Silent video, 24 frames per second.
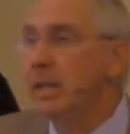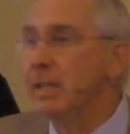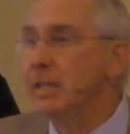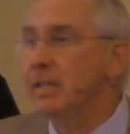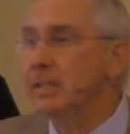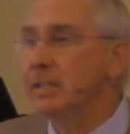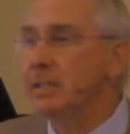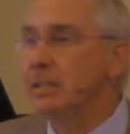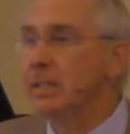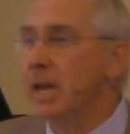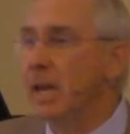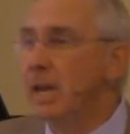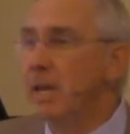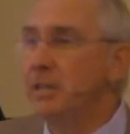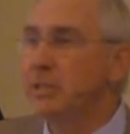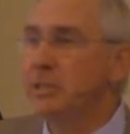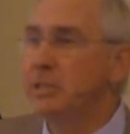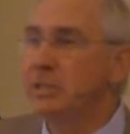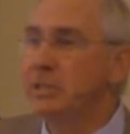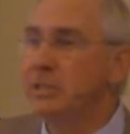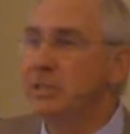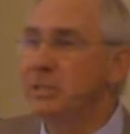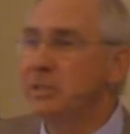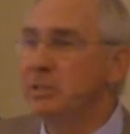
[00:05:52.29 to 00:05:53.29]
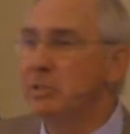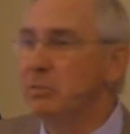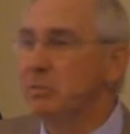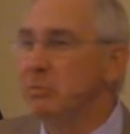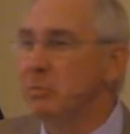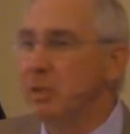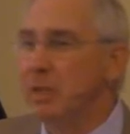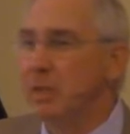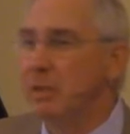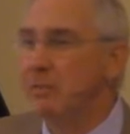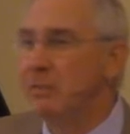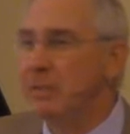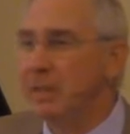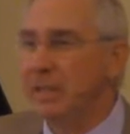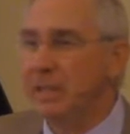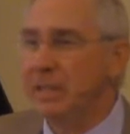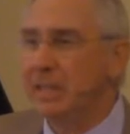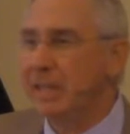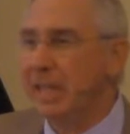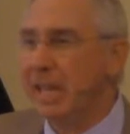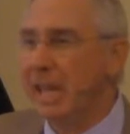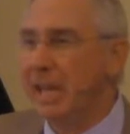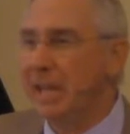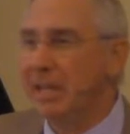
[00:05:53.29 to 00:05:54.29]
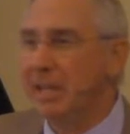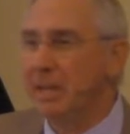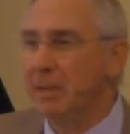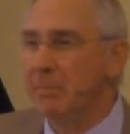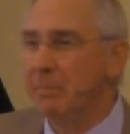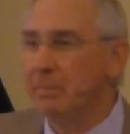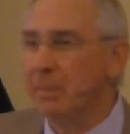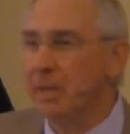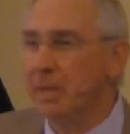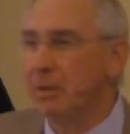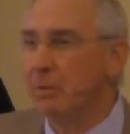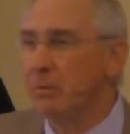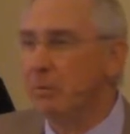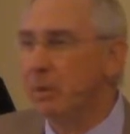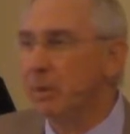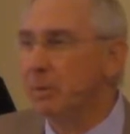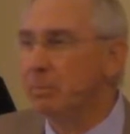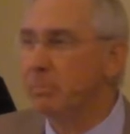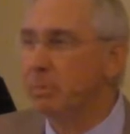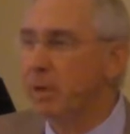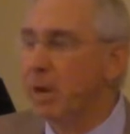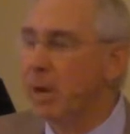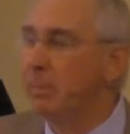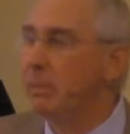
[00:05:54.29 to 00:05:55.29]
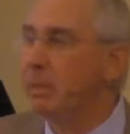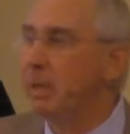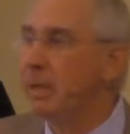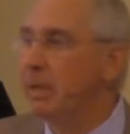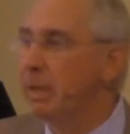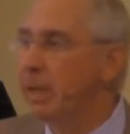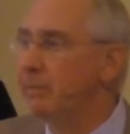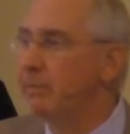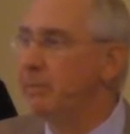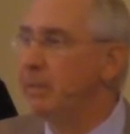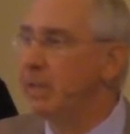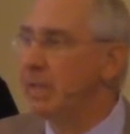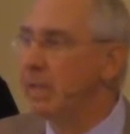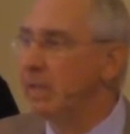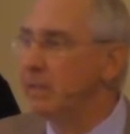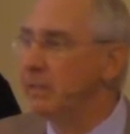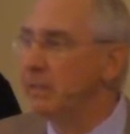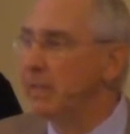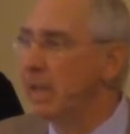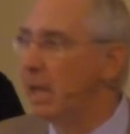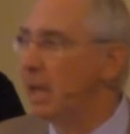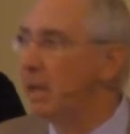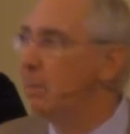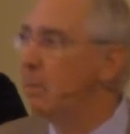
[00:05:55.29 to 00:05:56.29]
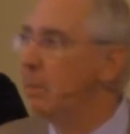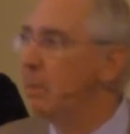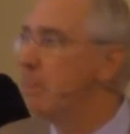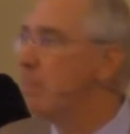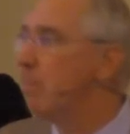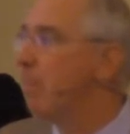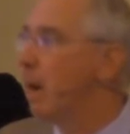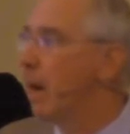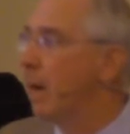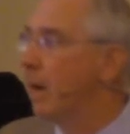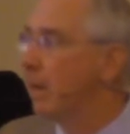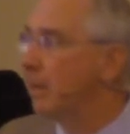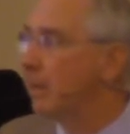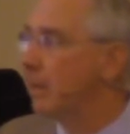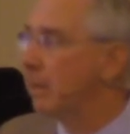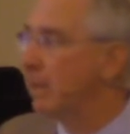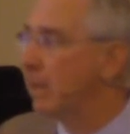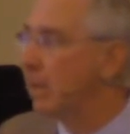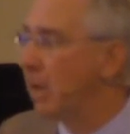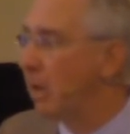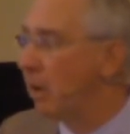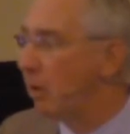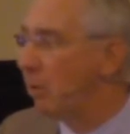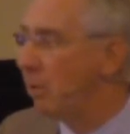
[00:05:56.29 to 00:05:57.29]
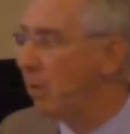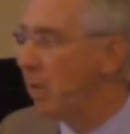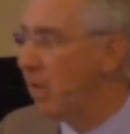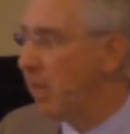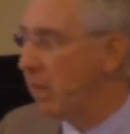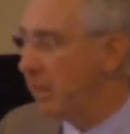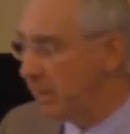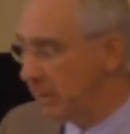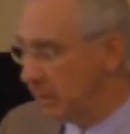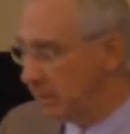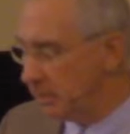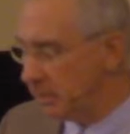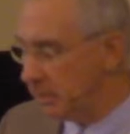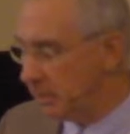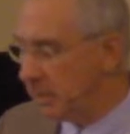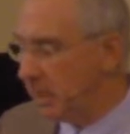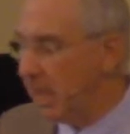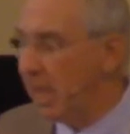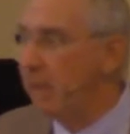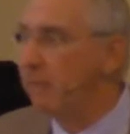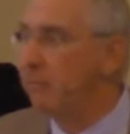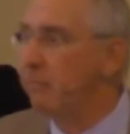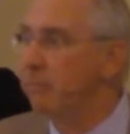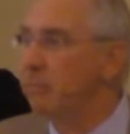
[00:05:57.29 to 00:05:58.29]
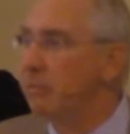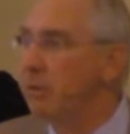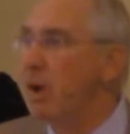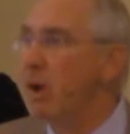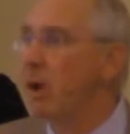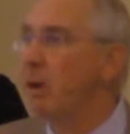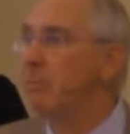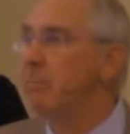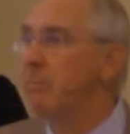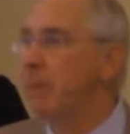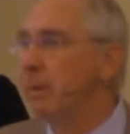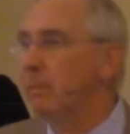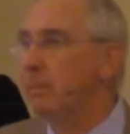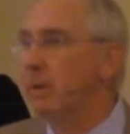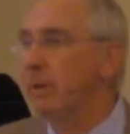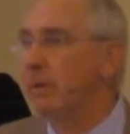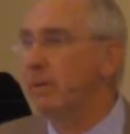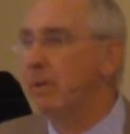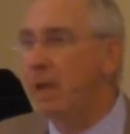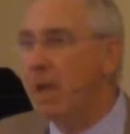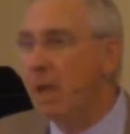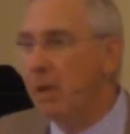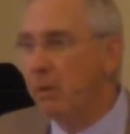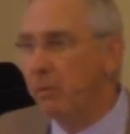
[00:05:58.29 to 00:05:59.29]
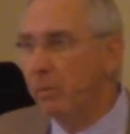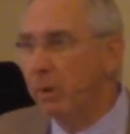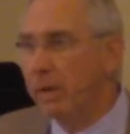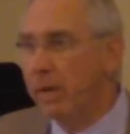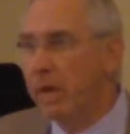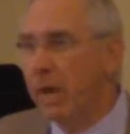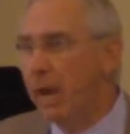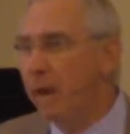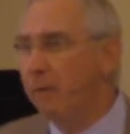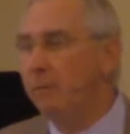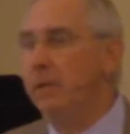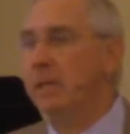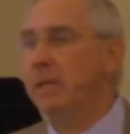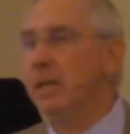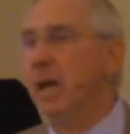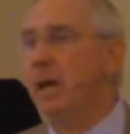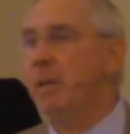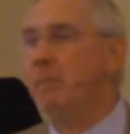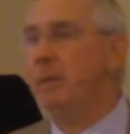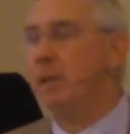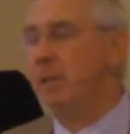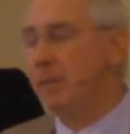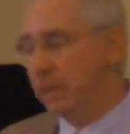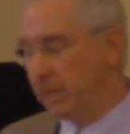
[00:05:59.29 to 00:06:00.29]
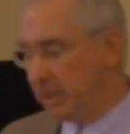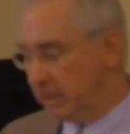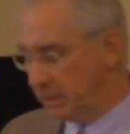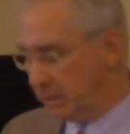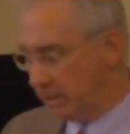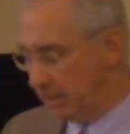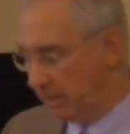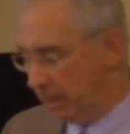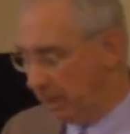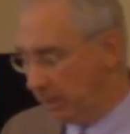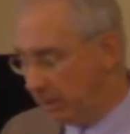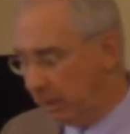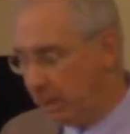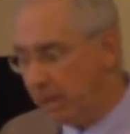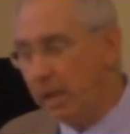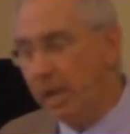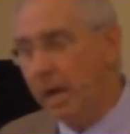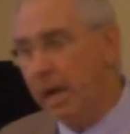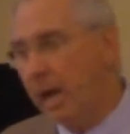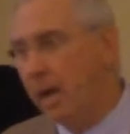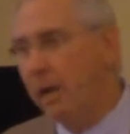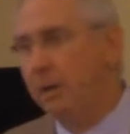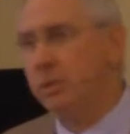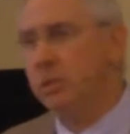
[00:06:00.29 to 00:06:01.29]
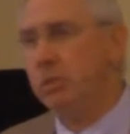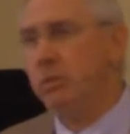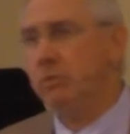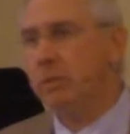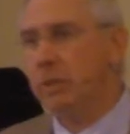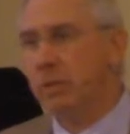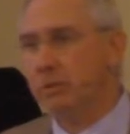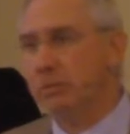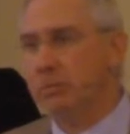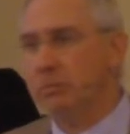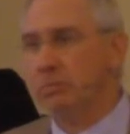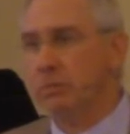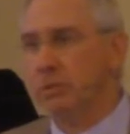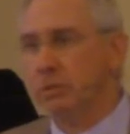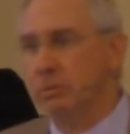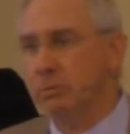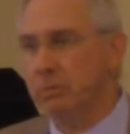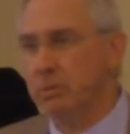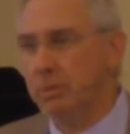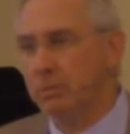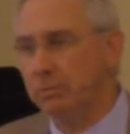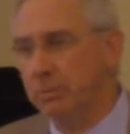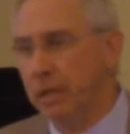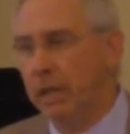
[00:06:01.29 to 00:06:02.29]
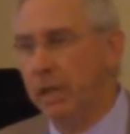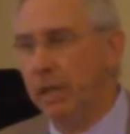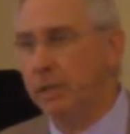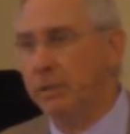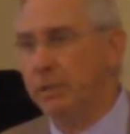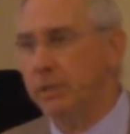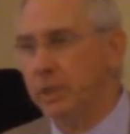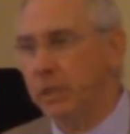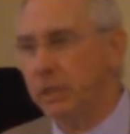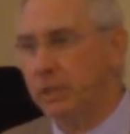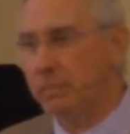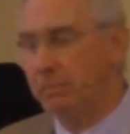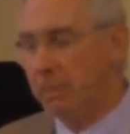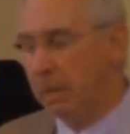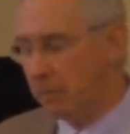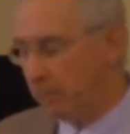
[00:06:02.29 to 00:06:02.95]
his conscience would have eaten at him, and it would have probably left an indelible mark, you know, this lifelong memory when every time he thinks about it, how'd you get through school? Well, I cheated